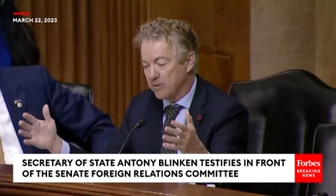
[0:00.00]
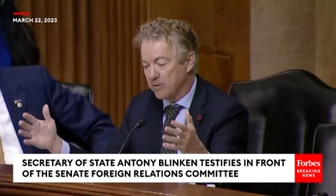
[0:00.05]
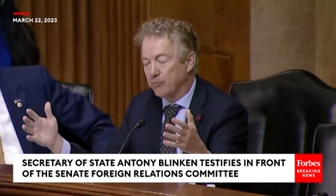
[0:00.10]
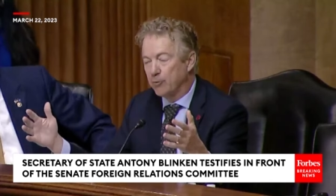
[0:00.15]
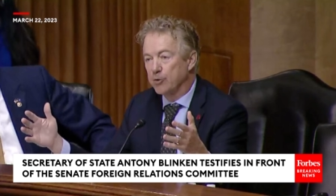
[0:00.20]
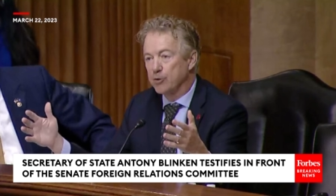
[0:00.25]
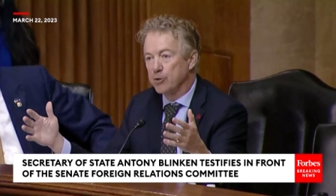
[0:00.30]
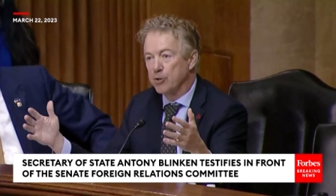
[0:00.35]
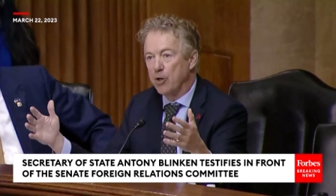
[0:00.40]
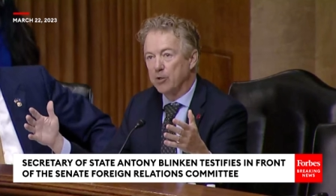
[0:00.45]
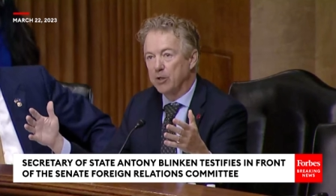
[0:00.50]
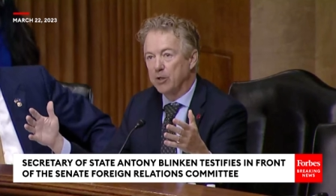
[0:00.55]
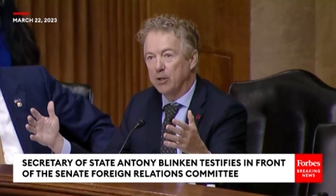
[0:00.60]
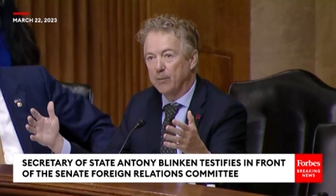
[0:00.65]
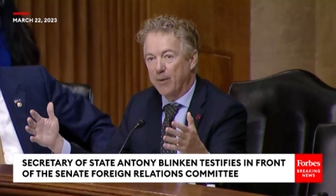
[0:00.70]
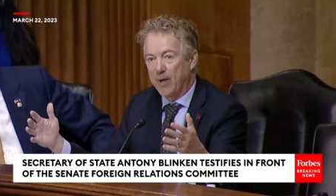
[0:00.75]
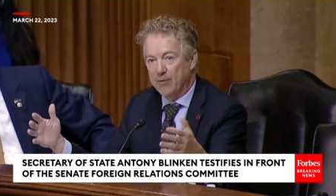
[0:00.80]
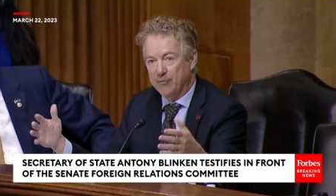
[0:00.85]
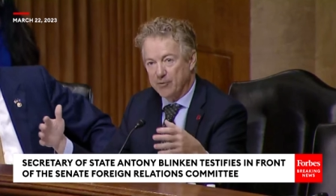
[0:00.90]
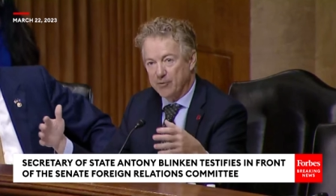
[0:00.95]
as if we're
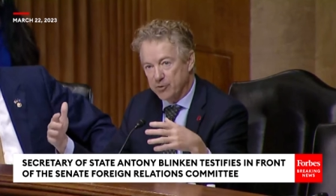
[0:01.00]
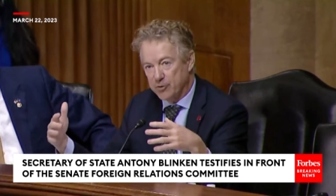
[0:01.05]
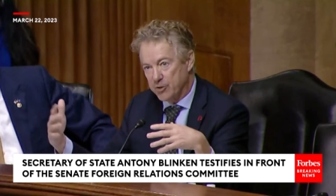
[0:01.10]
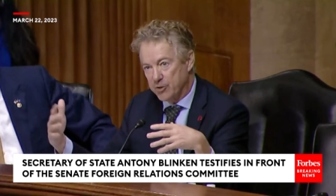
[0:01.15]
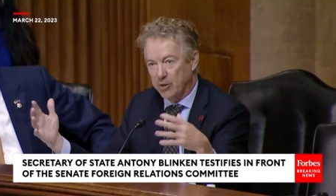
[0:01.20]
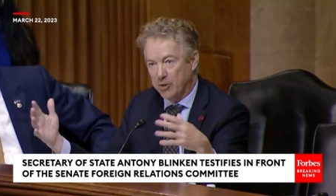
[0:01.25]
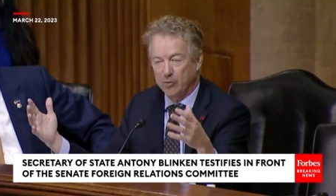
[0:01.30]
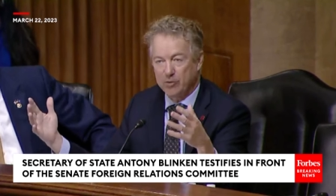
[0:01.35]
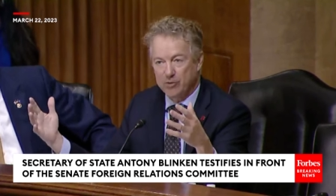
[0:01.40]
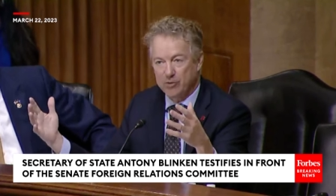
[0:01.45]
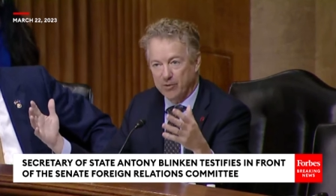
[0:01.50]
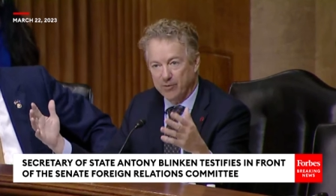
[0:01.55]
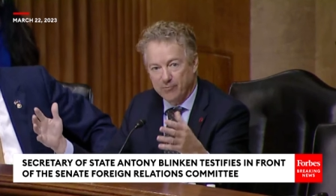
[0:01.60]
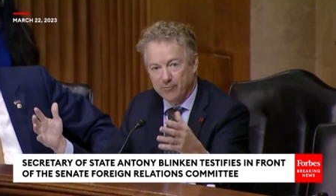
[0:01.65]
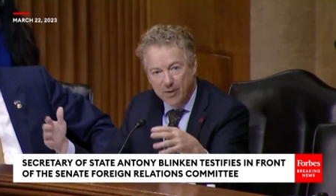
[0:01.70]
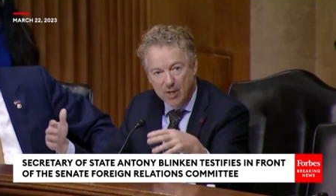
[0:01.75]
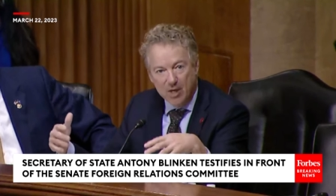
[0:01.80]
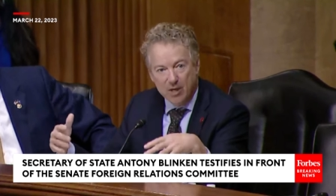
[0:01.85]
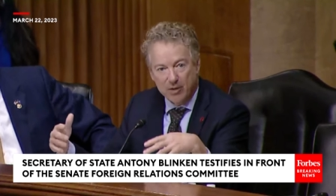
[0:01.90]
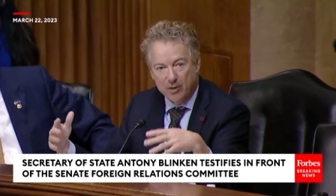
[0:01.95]
talking about the secrets
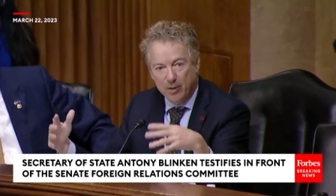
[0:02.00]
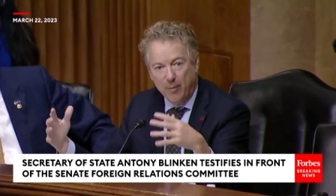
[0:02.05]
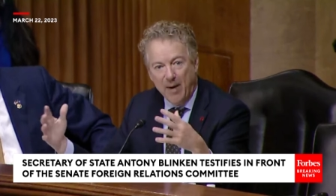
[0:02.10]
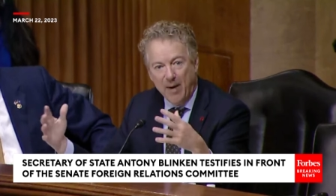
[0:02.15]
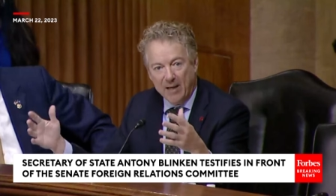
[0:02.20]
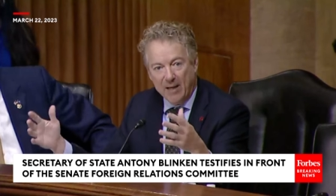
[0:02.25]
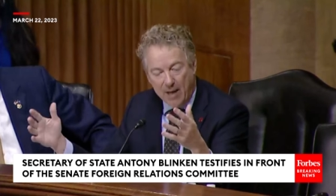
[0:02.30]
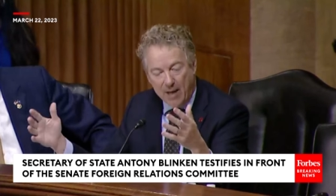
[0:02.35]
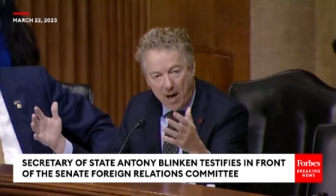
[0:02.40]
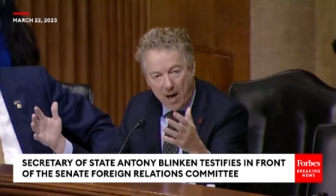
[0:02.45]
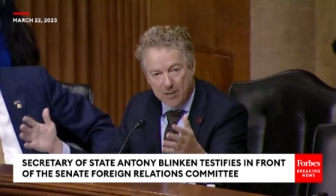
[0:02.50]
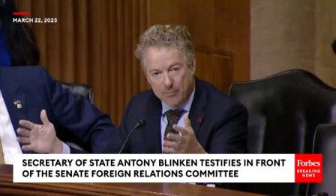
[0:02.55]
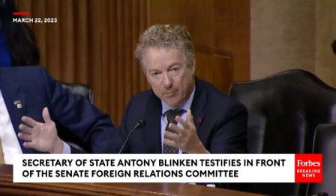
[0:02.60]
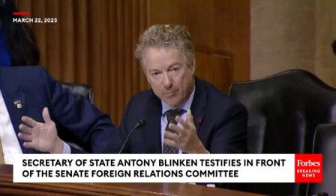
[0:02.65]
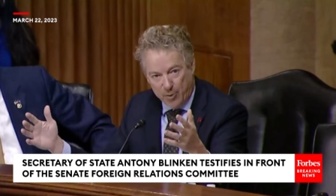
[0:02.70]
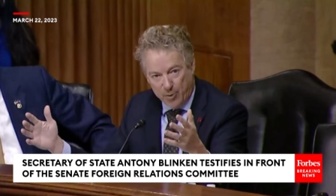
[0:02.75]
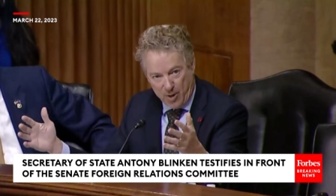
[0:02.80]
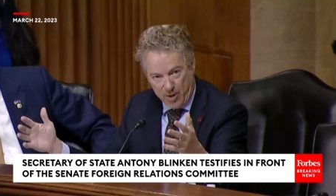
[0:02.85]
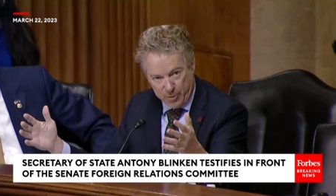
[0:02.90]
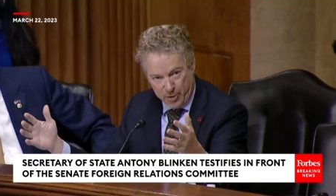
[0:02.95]
of the
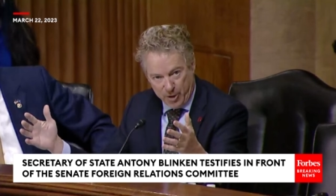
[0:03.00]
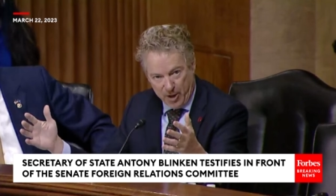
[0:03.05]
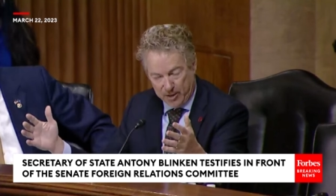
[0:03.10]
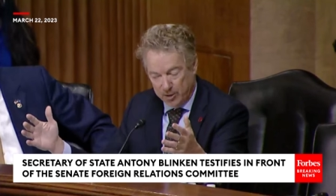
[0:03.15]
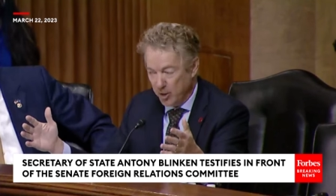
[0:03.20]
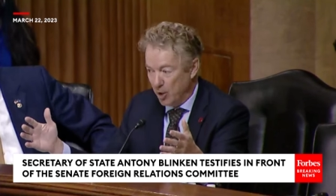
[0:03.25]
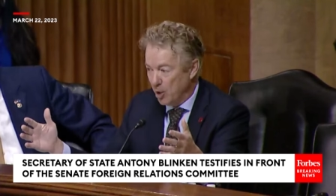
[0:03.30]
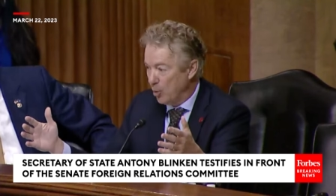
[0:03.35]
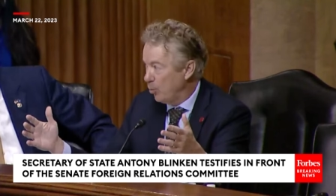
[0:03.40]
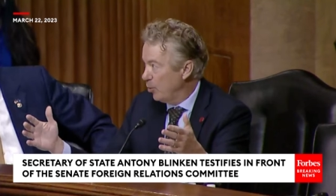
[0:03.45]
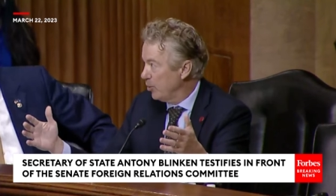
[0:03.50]
Manhattan Project.